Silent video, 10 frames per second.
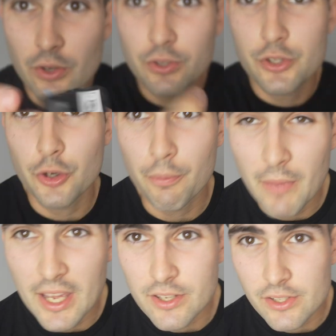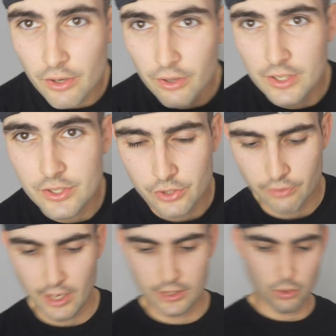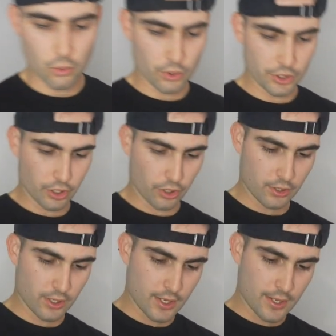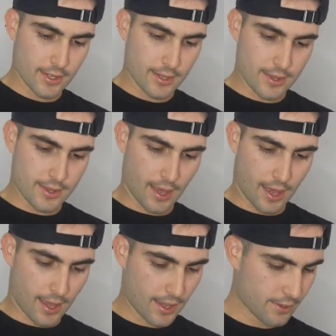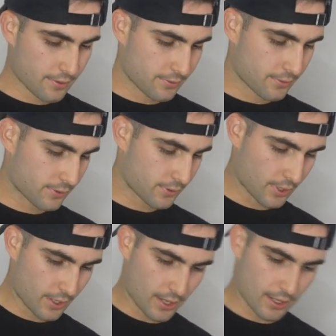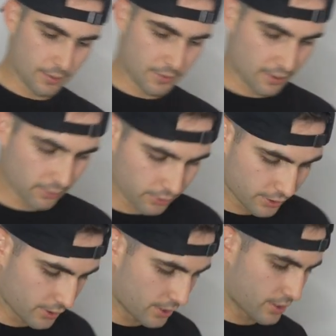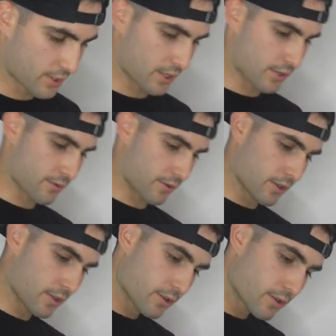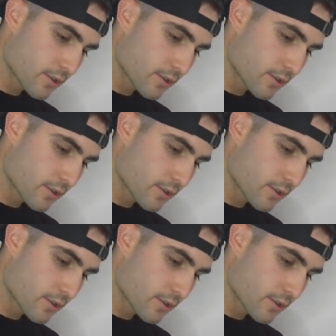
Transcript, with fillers: onto me, so it's direct audio there. Uh, let me have a look at the accessories.